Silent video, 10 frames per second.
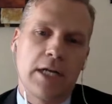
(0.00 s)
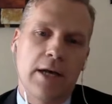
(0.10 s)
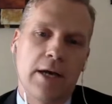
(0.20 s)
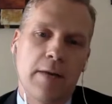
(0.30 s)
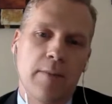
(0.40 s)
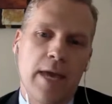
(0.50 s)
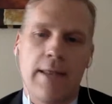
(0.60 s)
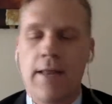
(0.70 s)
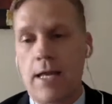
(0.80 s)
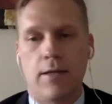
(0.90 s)
Um, and
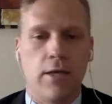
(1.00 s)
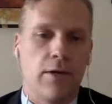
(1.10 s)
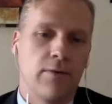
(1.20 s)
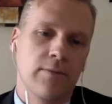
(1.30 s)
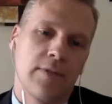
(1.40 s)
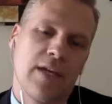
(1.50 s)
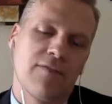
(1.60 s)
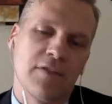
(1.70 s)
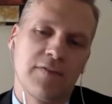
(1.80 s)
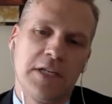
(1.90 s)
then, you know, 10,
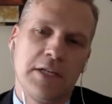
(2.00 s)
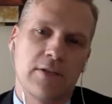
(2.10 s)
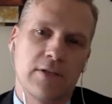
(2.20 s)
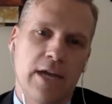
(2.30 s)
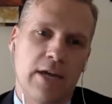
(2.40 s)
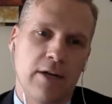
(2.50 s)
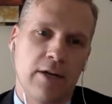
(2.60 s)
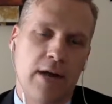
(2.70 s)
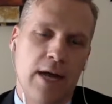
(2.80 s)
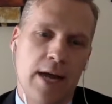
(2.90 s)
15 years later, here
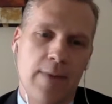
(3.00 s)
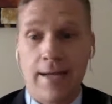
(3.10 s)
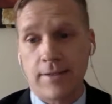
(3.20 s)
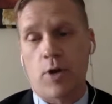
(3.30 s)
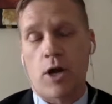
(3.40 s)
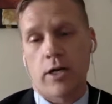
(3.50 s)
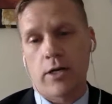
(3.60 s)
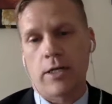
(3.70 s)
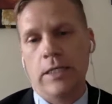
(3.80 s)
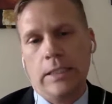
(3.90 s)
I am as a
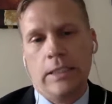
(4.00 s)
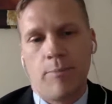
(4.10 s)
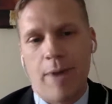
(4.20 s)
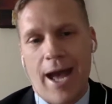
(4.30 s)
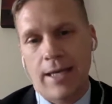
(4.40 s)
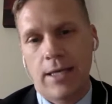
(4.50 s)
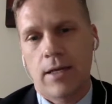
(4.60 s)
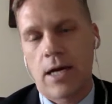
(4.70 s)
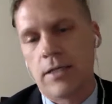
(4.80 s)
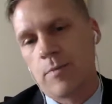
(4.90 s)
marketer back in
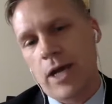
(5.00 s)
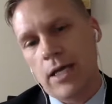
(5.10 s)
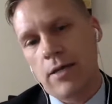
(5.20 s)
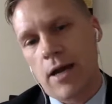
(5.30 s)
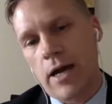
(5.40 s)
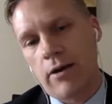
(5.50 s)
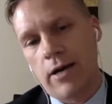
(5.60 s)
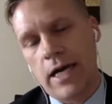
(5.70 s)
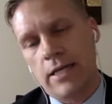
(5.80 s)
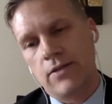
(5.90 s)
college, back in higher
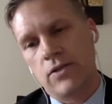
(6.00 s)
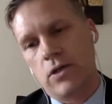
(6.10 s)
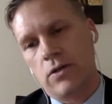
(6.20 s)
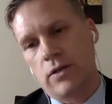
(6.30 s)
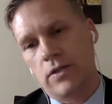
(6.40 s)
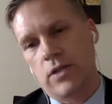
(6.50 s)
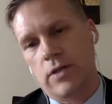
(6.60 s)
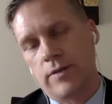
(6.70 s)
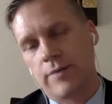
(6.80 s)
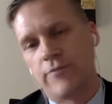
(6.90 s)
ed, and so it's going to
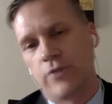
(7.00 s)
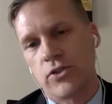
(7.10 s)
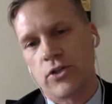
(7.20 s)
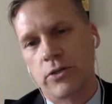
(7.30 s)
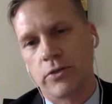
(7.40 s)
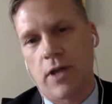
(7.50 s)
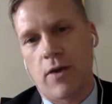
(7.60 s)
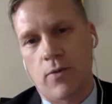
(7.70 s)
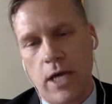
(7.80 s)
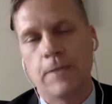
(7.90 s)
come full circle in that
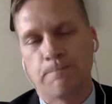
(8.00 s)
way.